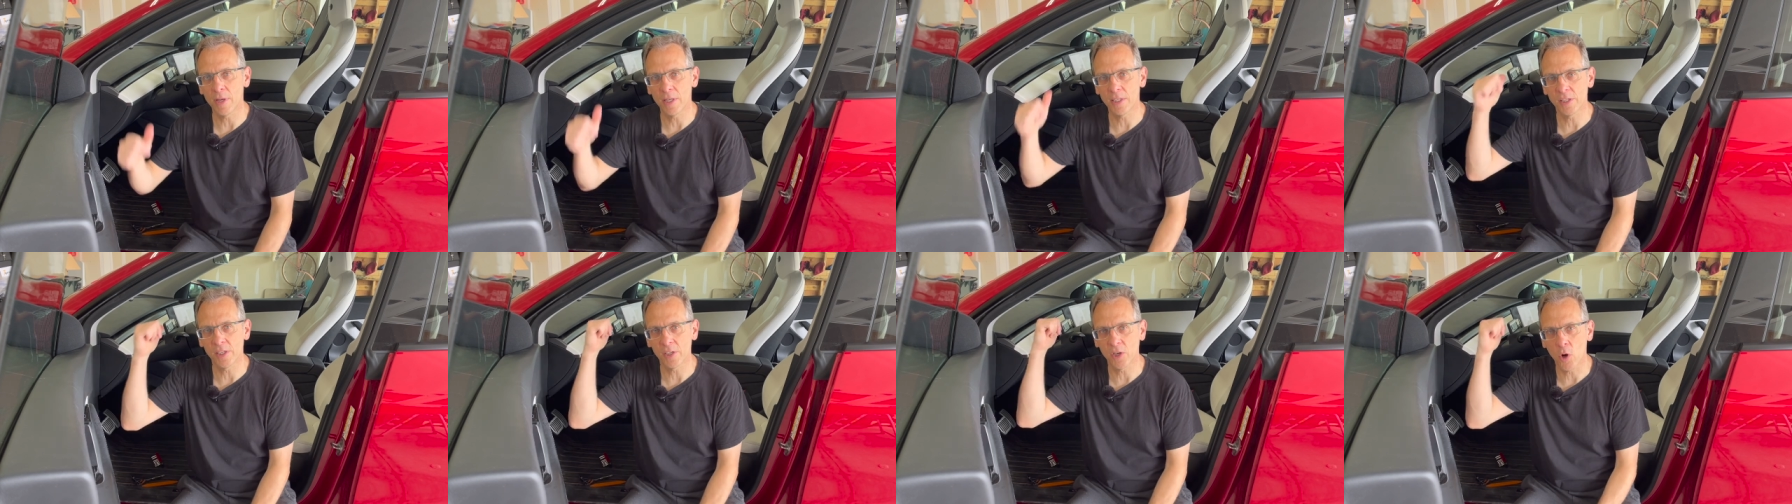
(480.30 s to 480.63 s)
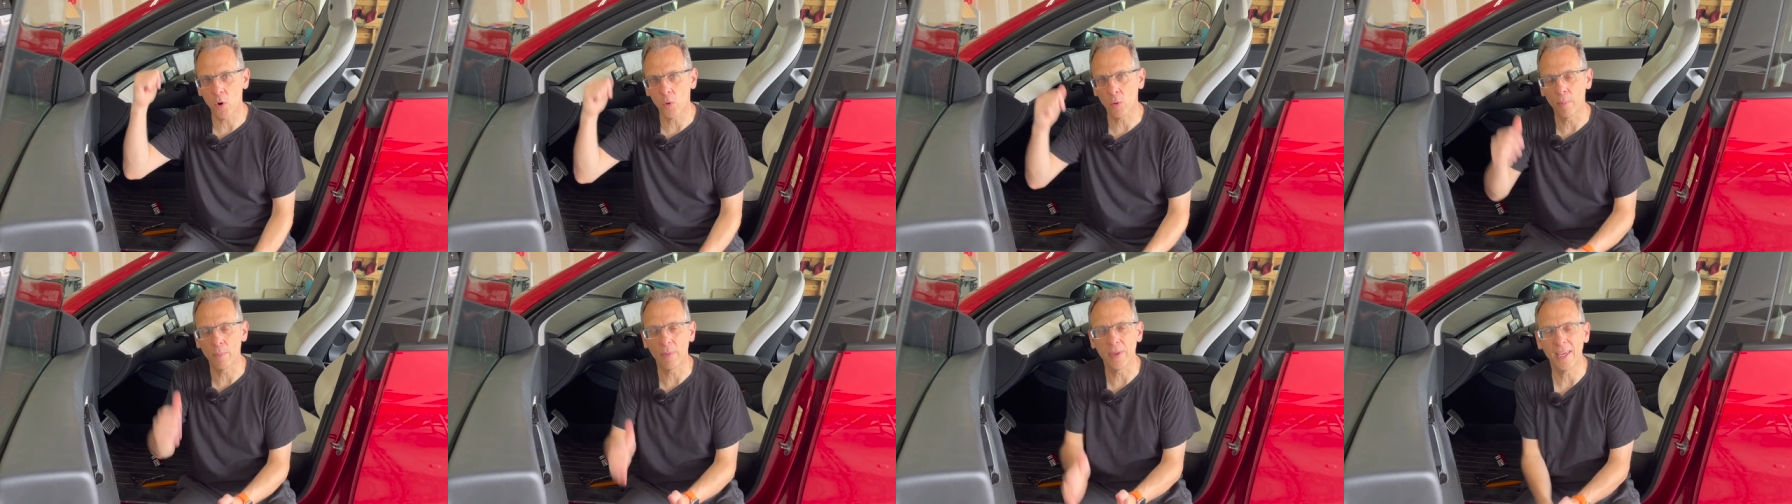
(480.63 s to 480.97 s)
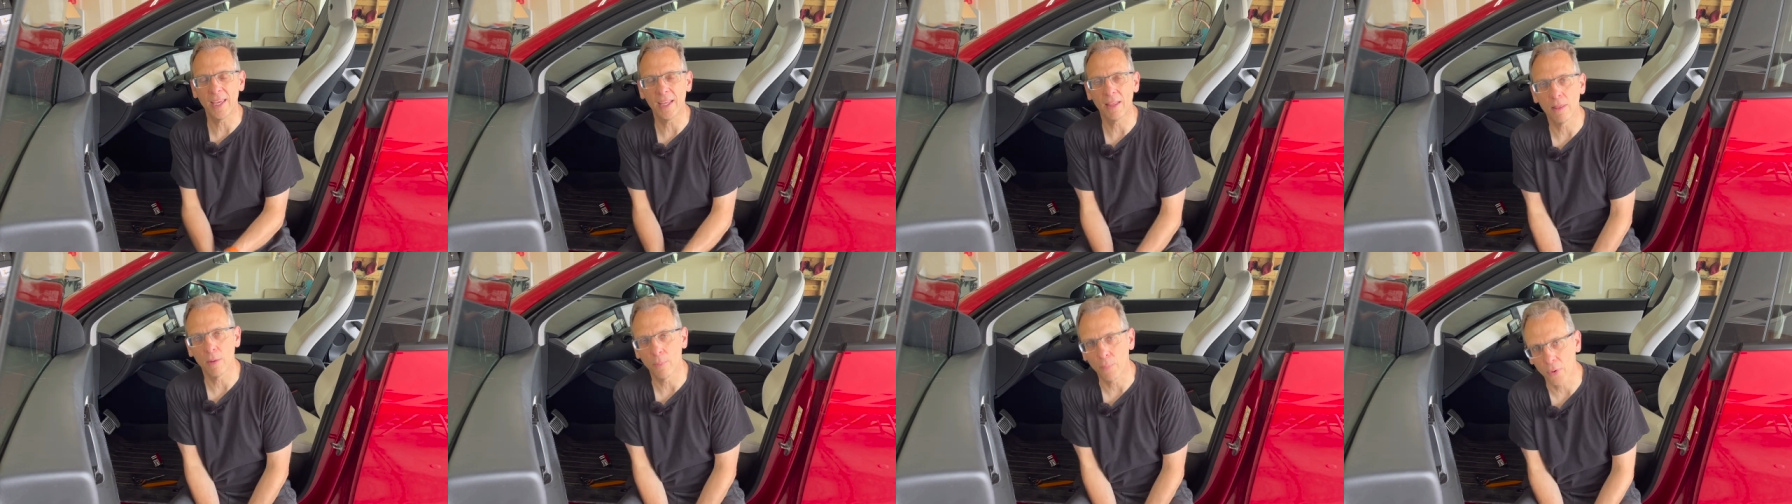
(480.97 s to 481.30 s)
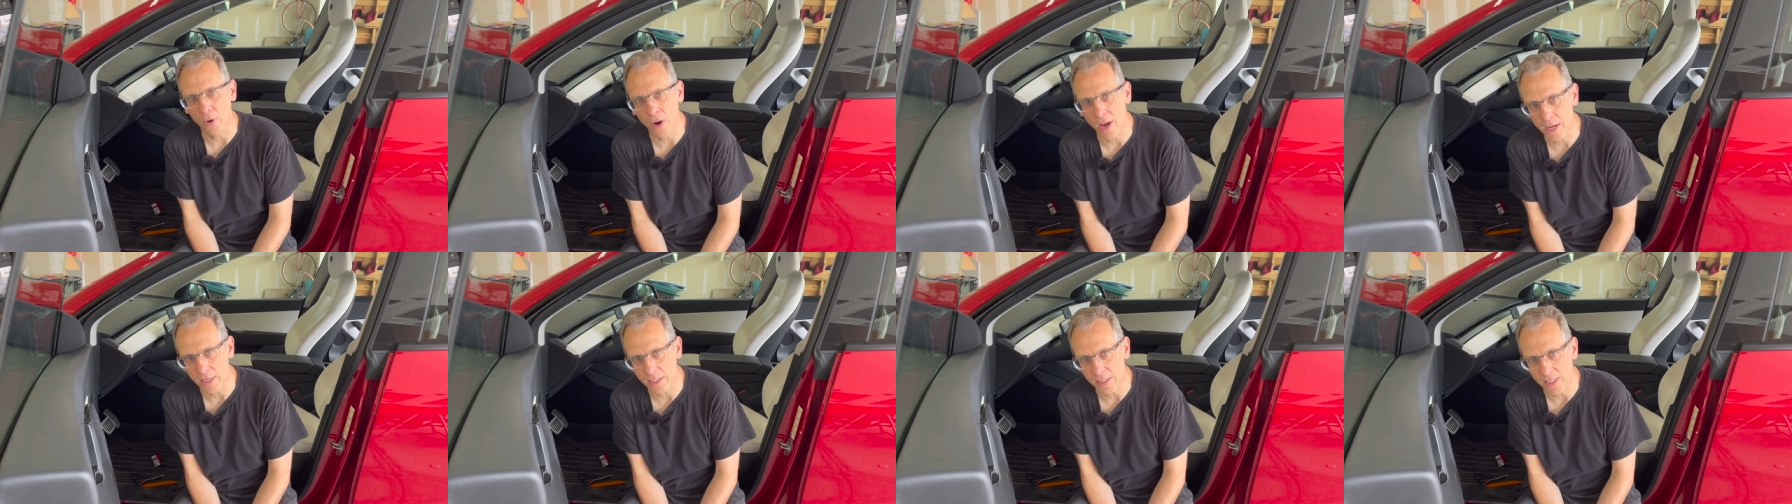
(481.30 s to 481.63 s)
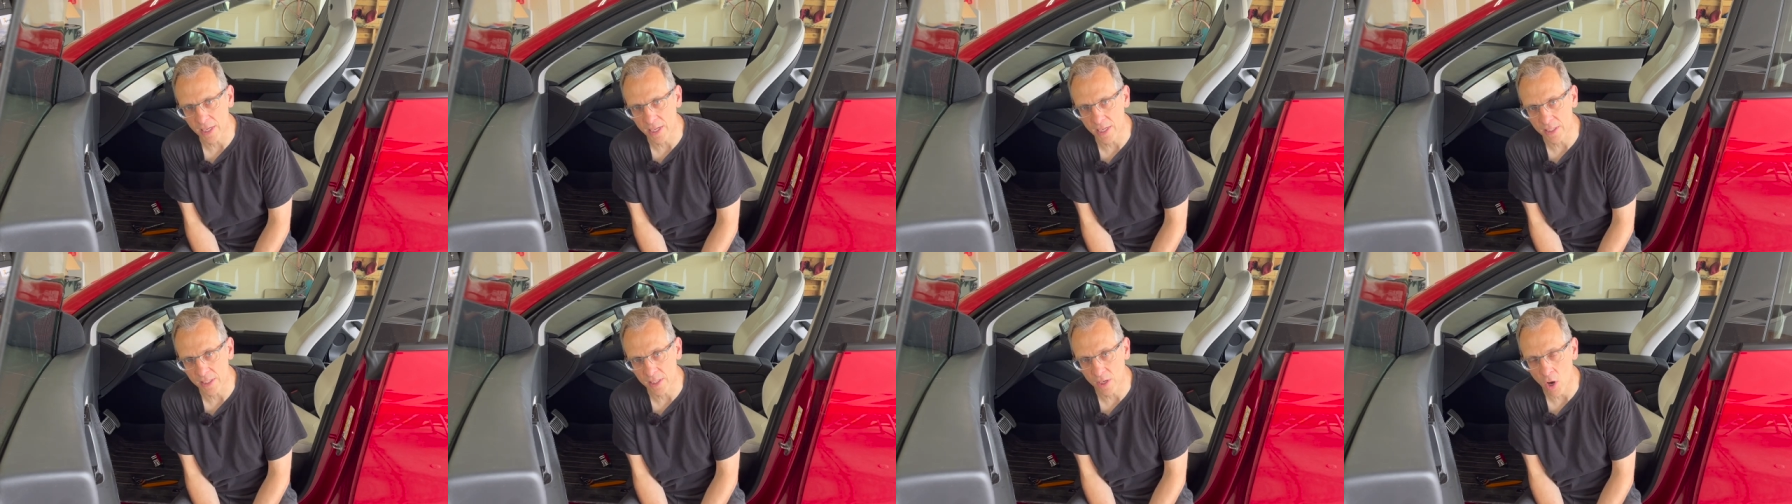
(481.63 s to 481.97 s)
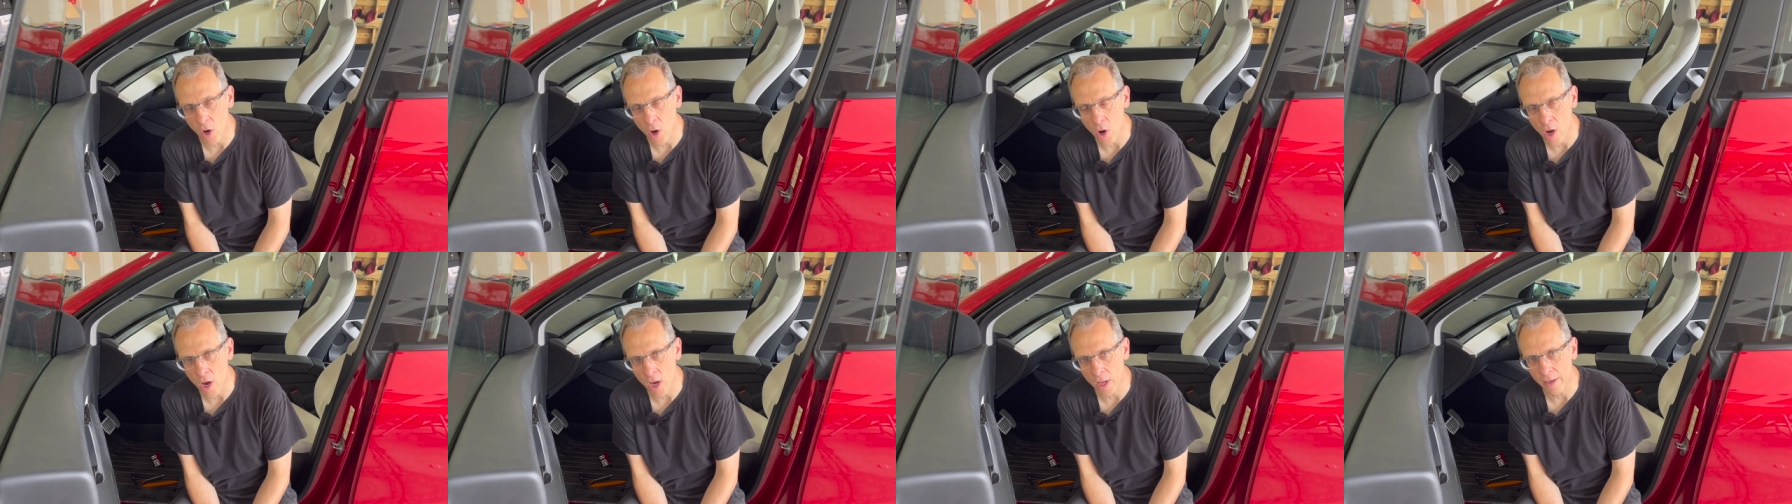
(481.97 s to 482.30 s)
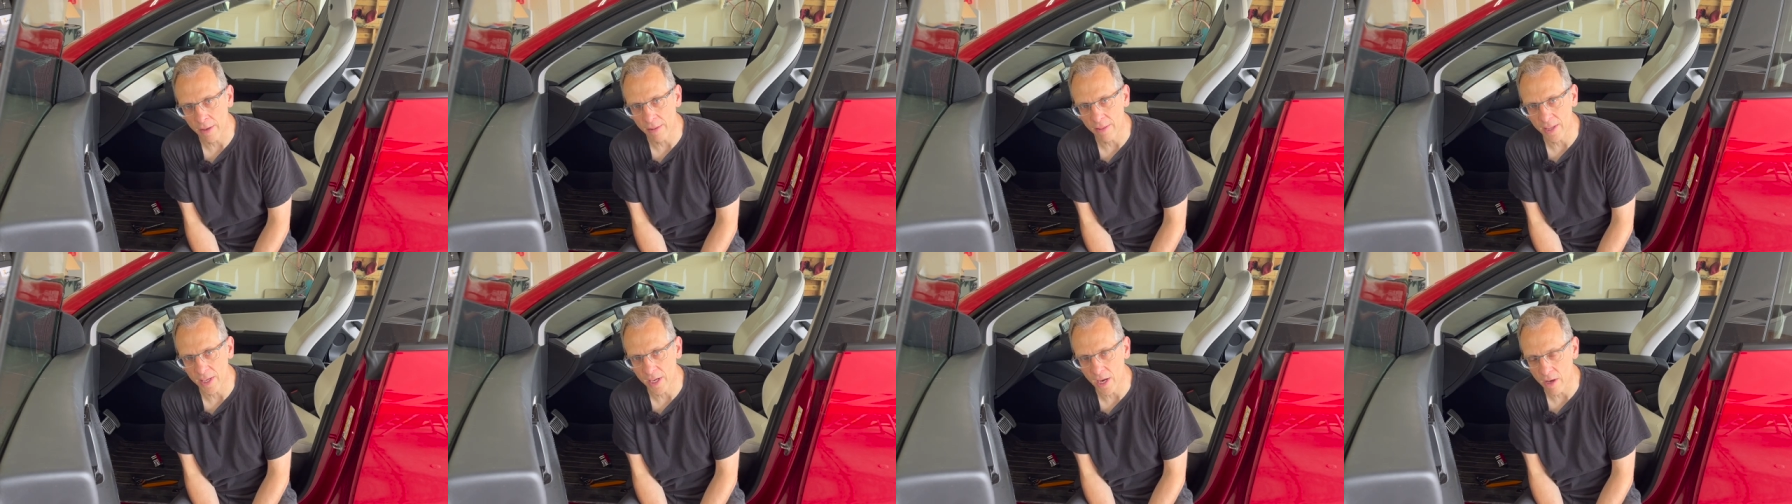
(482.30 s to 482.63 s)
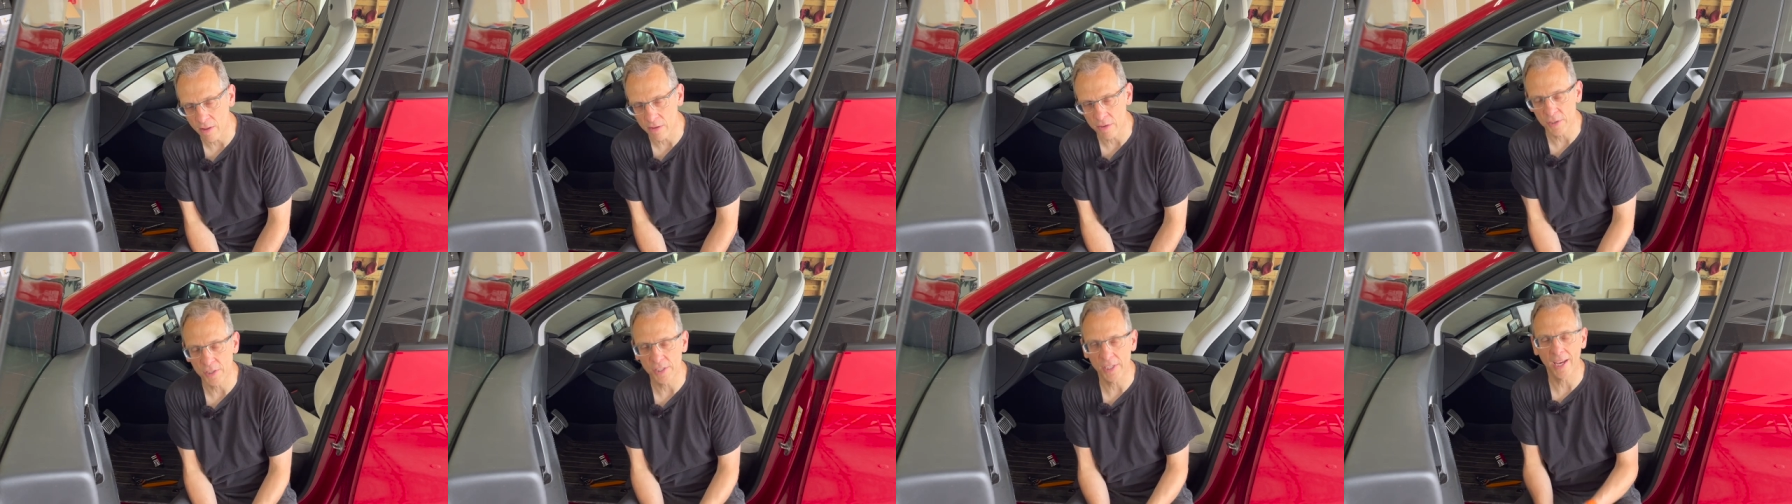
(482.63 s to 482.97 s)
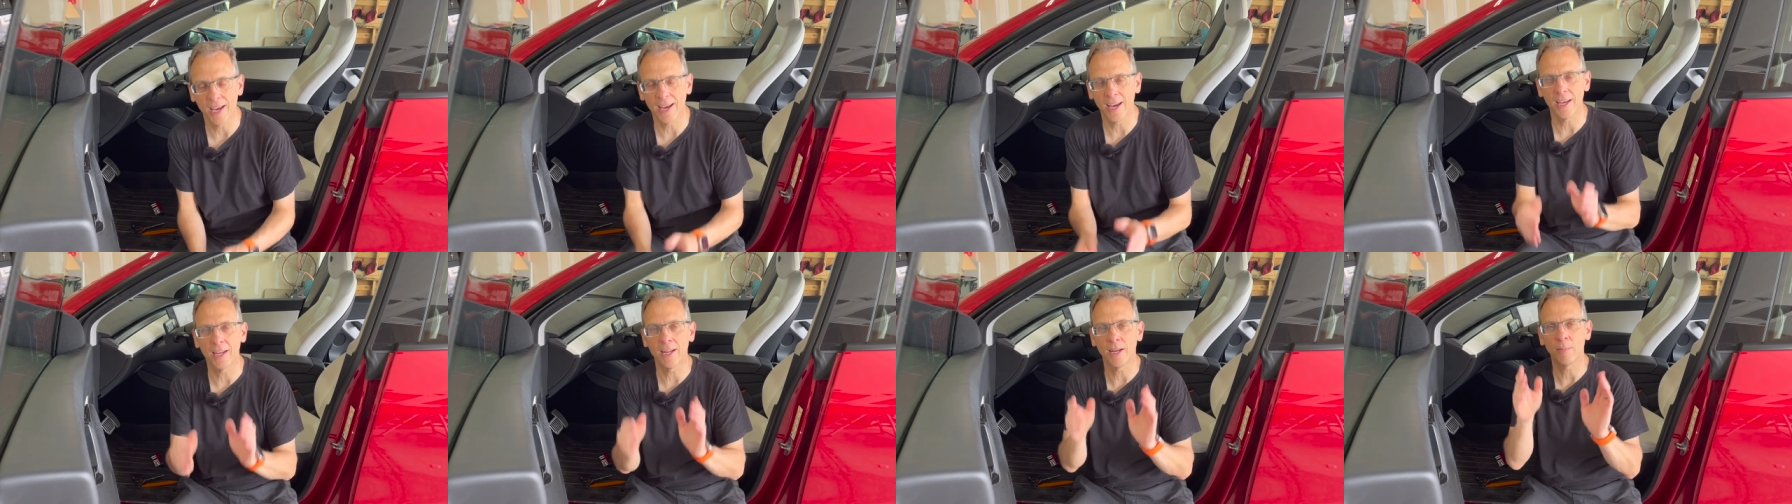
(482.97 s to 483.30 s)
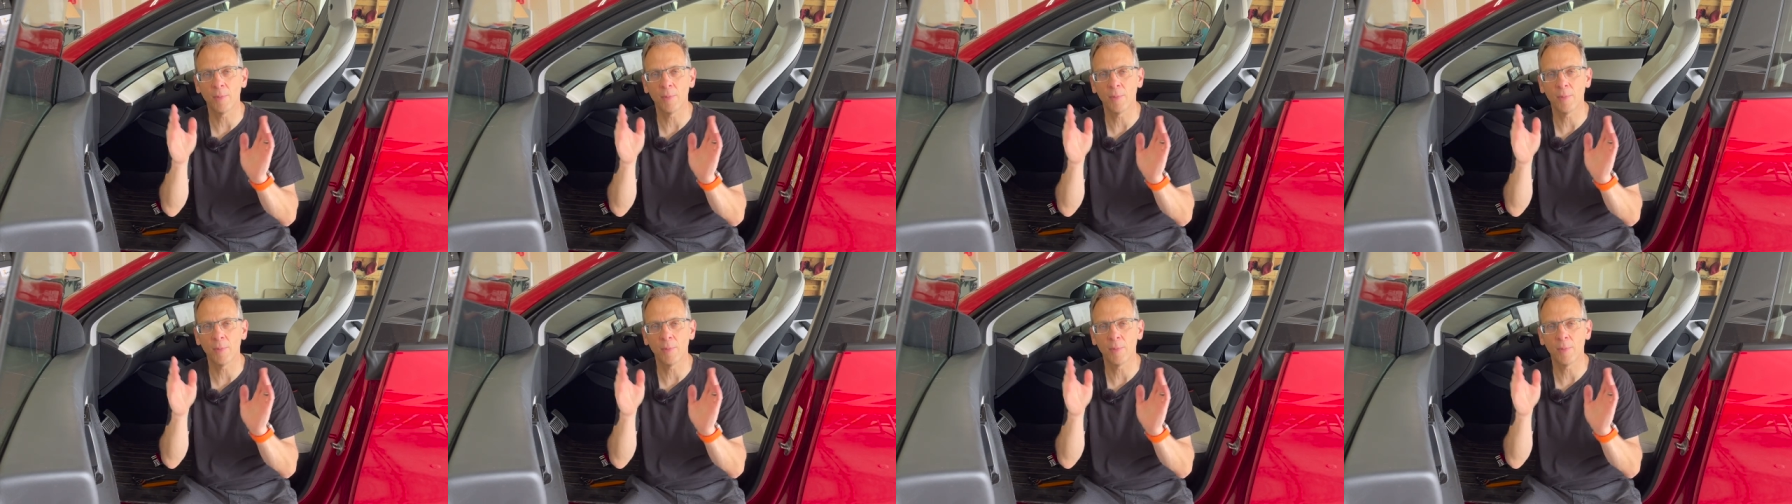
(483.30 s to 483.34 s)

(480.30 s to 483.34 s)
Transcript: is to go repeat the process on the other side.